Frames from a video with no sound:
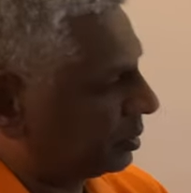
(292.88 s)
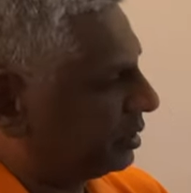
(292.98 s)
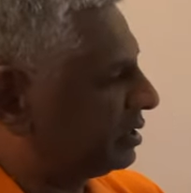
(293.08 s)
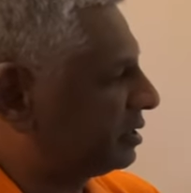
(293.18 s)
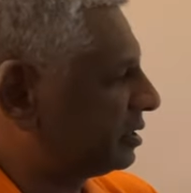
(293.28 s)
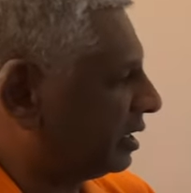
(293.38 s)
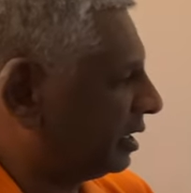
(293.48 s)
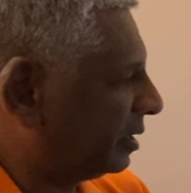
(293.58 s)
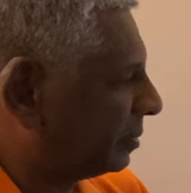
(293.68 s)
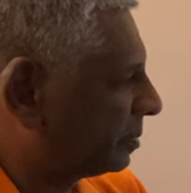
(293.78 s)
this
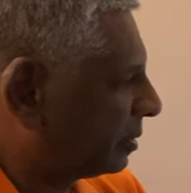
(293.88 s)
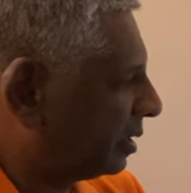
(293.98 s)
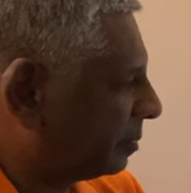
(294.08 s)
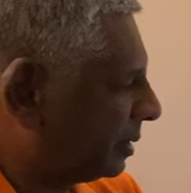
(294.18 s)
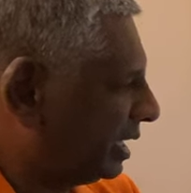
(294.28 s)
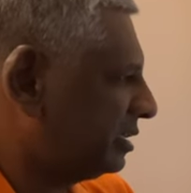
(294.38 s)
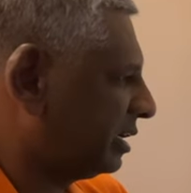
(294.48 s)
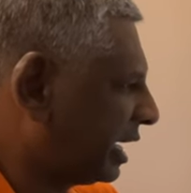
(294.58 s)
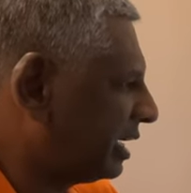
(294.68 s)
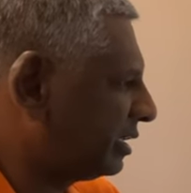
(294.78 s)
place
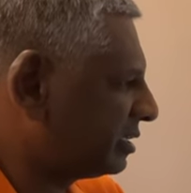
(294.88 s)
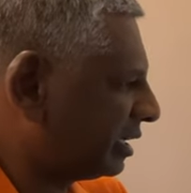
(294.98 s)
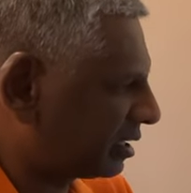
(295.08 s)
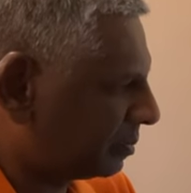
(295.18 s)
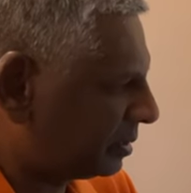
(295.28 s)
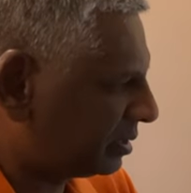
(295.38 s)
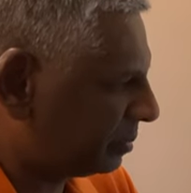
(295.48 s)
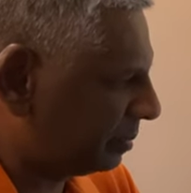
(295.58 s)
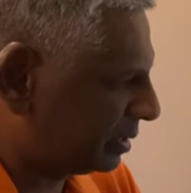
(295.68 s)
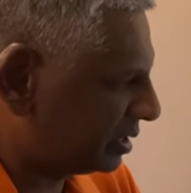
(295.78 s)
again in the central
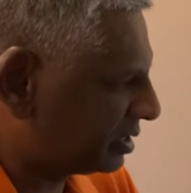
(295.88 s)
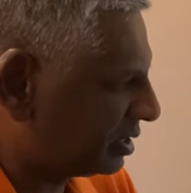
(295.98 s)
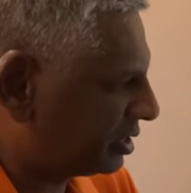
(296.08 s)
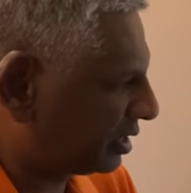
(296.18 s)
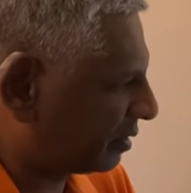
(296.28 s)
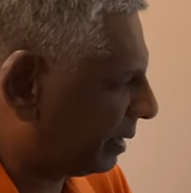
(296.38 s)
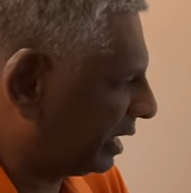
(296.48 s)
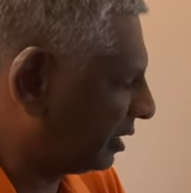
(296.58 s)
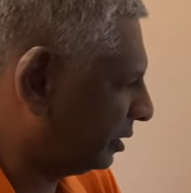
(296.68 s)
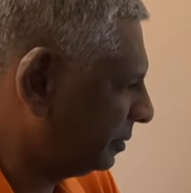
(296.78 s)
business district of
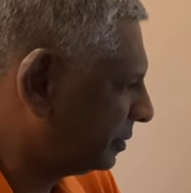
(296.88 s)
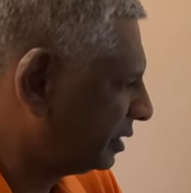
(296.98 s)
Bangalore.